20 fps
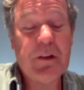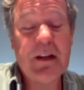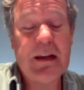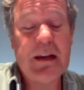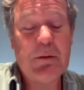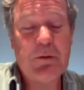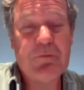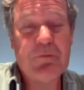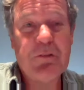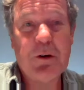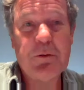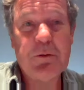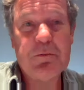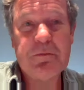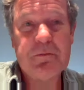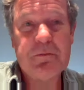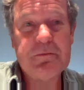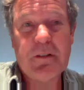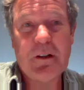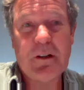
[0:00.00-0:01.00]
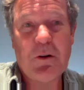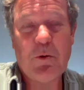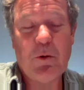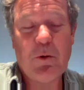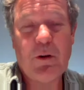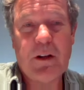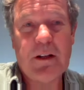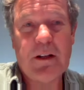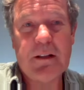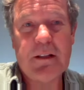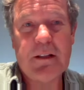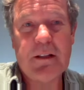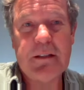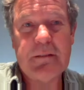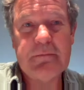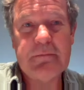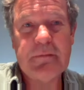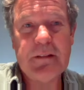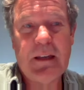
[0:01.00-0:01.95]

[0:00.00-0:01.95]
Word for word: I would vote accordingly,